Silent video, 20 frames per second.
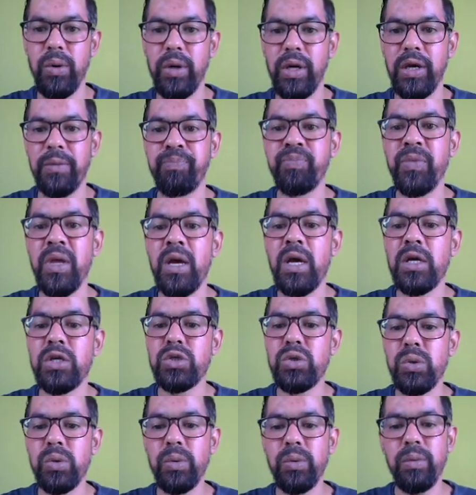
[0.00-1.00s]
Okay,
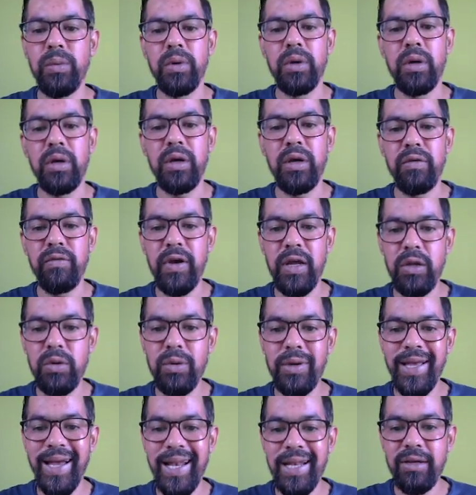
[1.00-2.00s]
so when
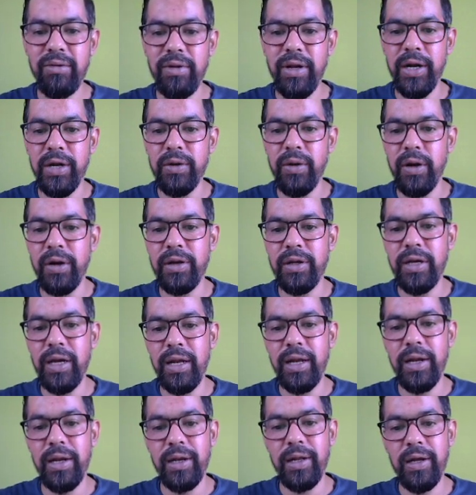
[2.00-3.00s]
you calculate your
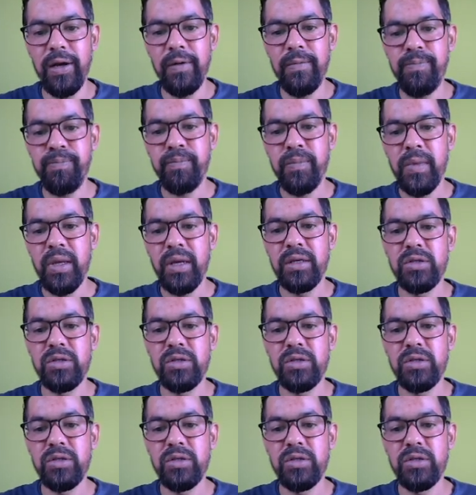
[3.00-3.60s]
real income,